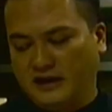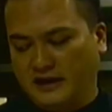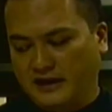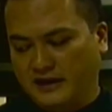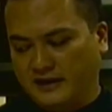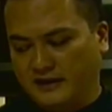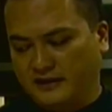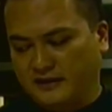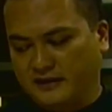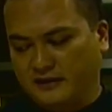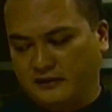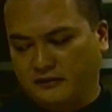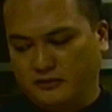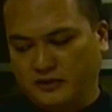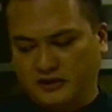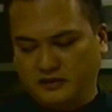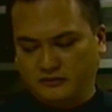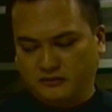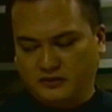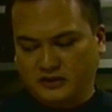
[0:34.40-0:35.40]
And uh,
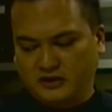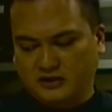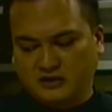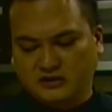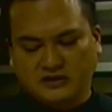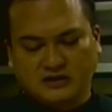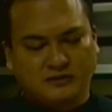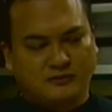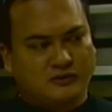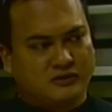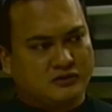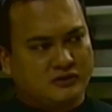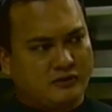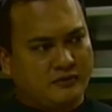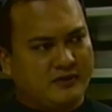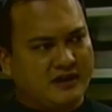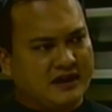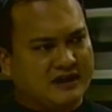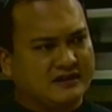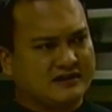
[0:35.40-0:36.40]
when, when customers
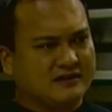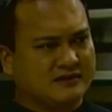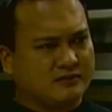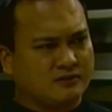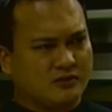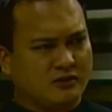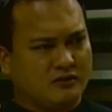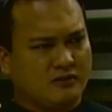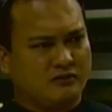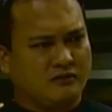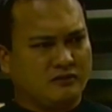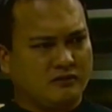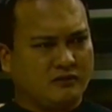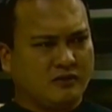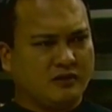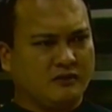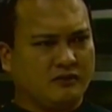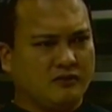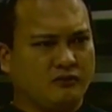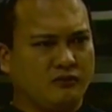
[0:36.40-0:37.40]
normally ask us, well,
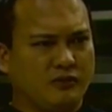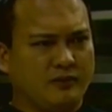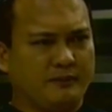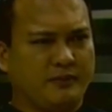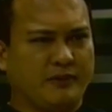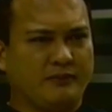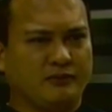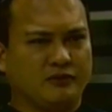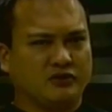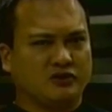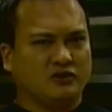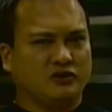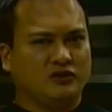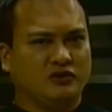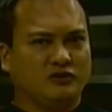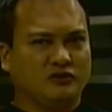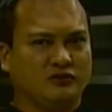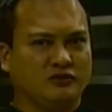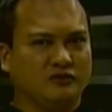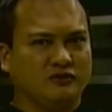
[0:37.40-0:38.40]
what, what peppers you
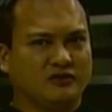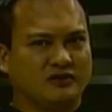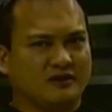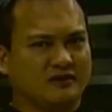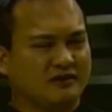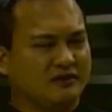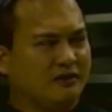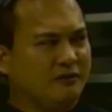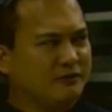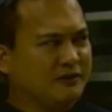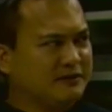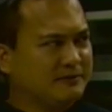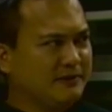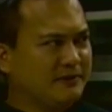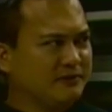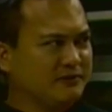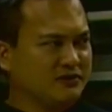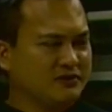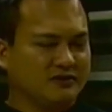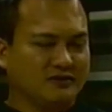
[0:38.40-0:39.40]
use or how much
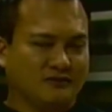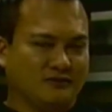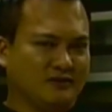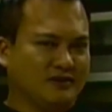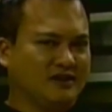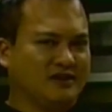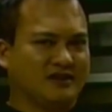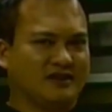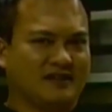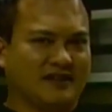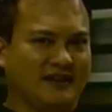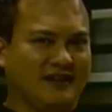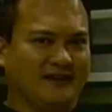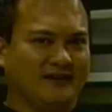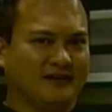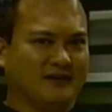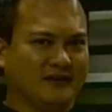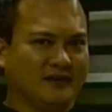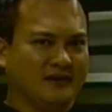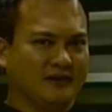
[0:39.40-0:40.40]
peppers you use, we just say,
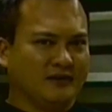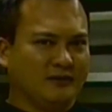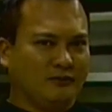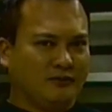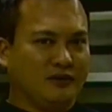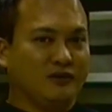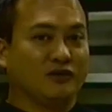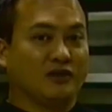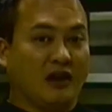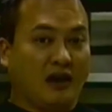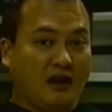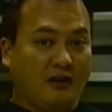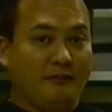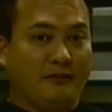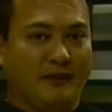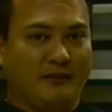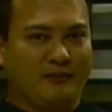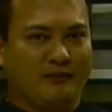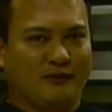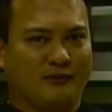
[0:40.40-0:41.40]
we use
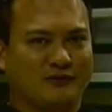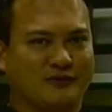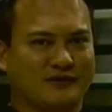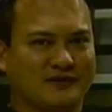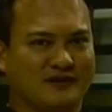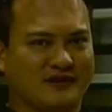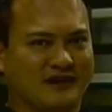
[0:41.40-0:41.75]
hot peppers.